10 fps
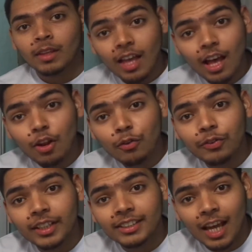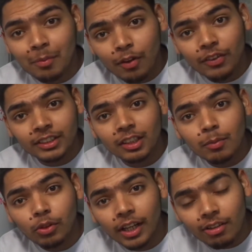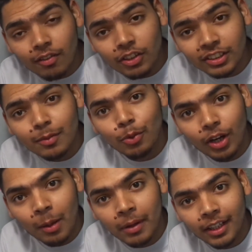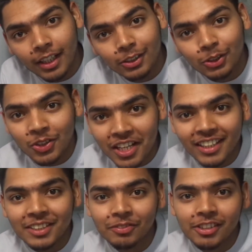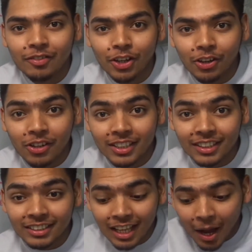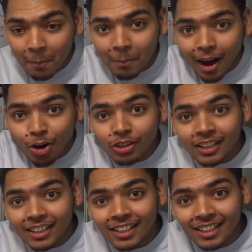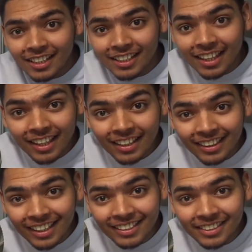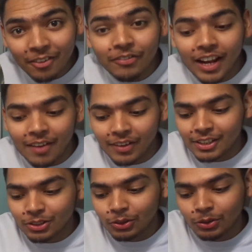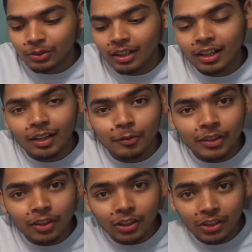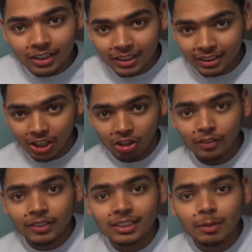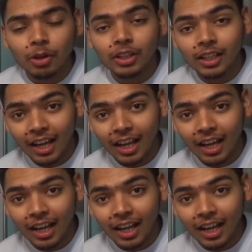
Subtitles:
Hello friends, I'm your friend Chandu Bhola and you are watching Bhola Mac Tech. So today in this video we're going to discuss about this flywheel. So we are going to discuss a lot of things about it.